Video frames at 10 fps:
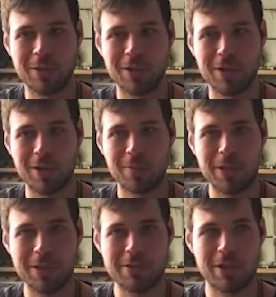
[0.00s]
Um,
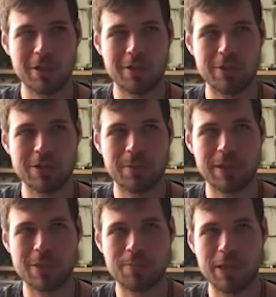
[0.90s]
it's not a charisma
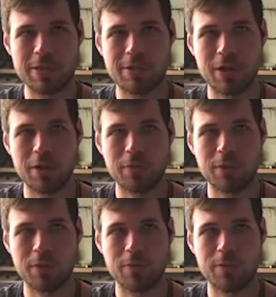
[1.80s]
that's based off
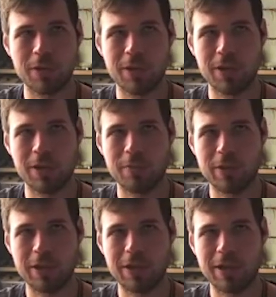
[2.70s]
of
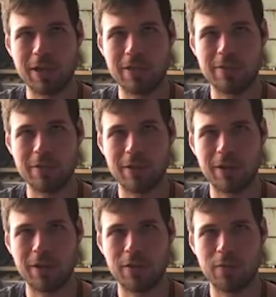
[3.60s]
the kind
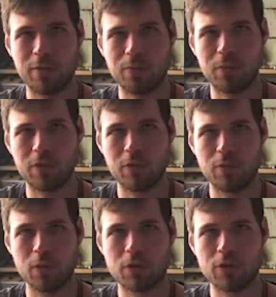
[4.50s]
of
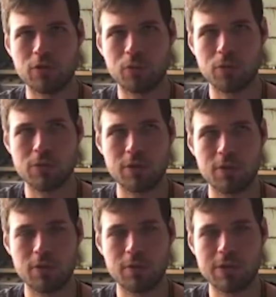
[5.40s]
devotion towards the
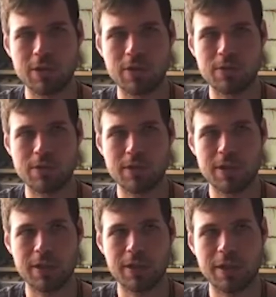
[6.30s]
Eucharist that you
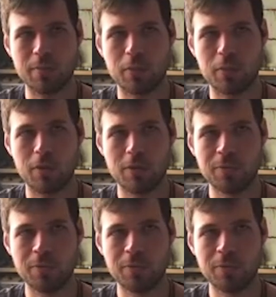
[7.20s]
see in more.